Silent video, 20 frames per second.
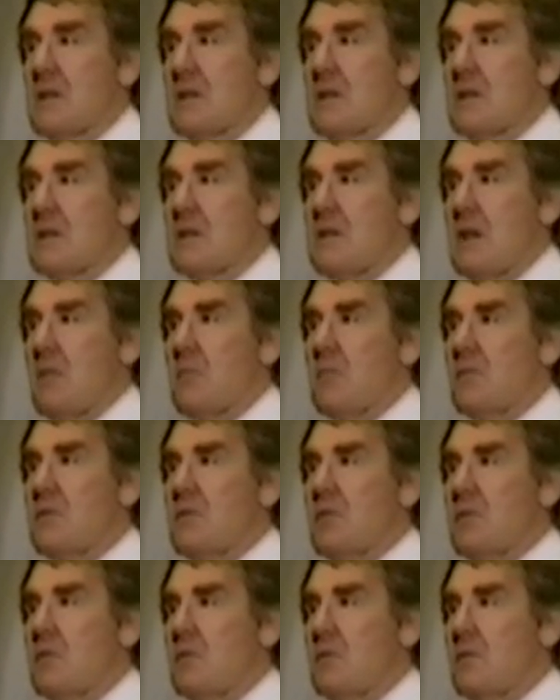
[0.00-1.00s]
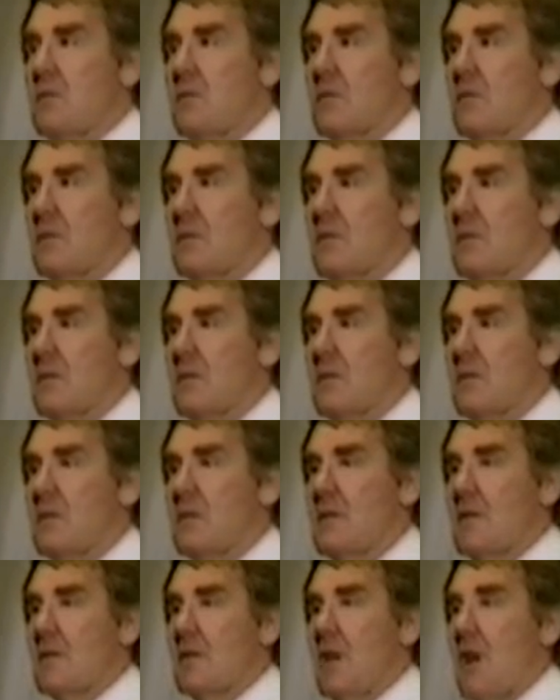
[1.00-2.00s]
some to
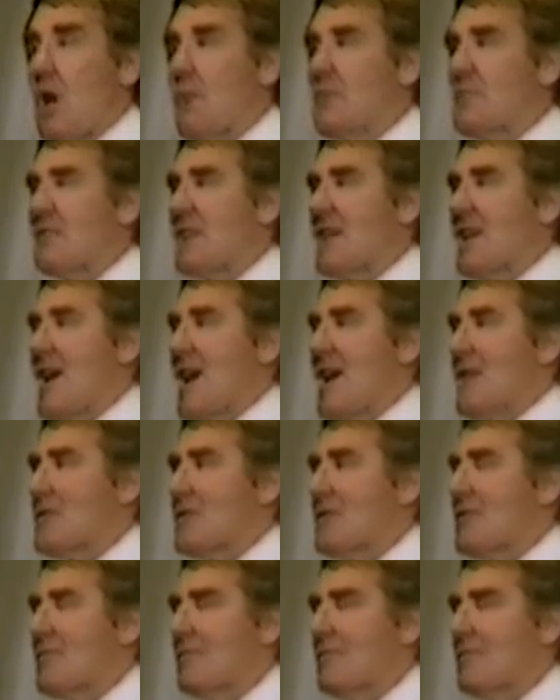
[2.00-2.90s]
opting out.